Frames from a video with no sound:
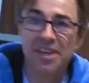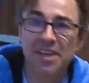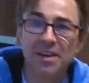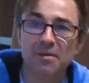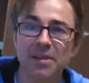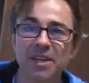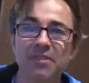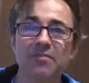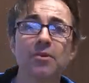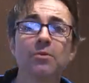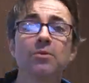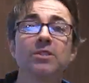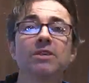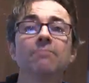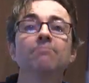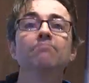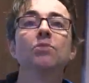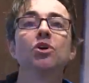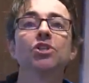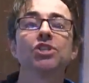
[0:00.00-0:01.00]
it. I mean, if it was a
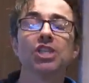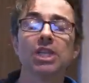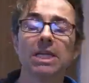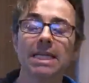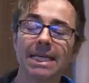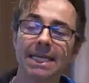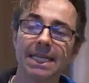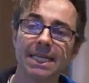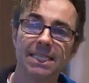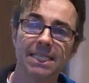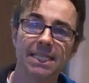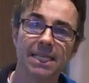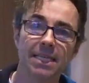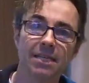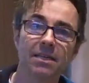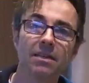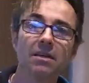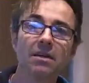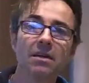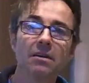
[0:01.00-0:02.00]
modular
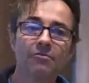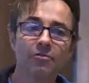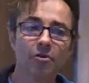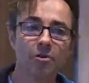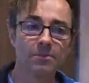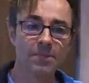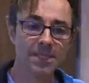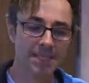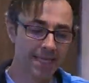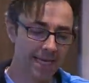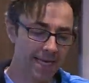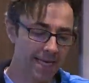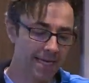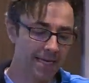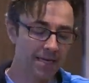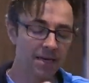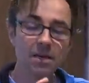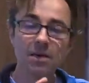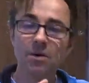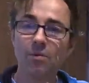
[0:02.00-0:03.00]
kitchen from,
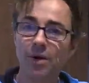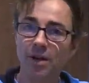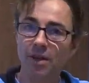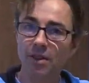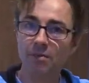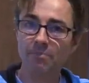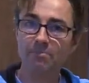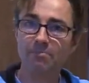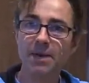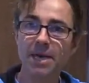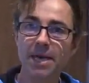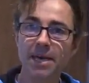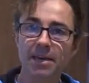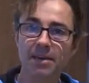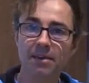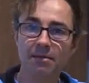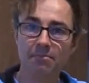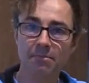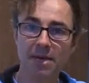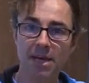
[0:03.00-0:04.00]
say, one of the
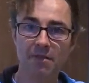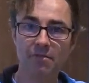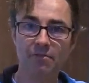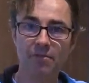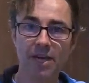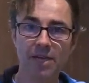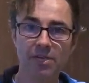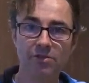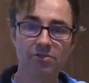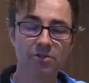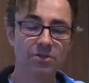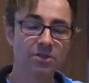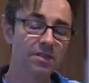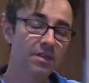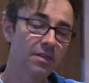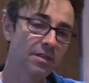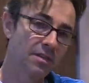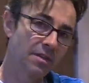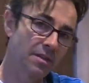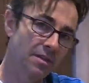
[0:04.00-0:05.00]
big
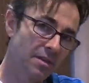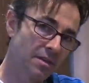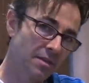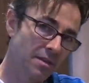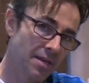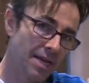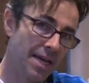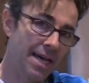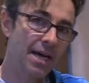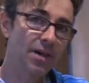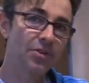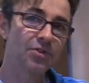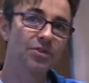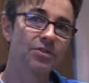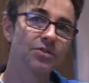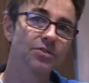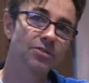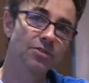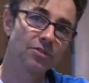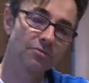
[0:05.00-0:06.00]
manufacturers,
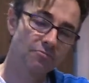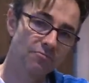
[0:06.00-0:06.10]
Howdens,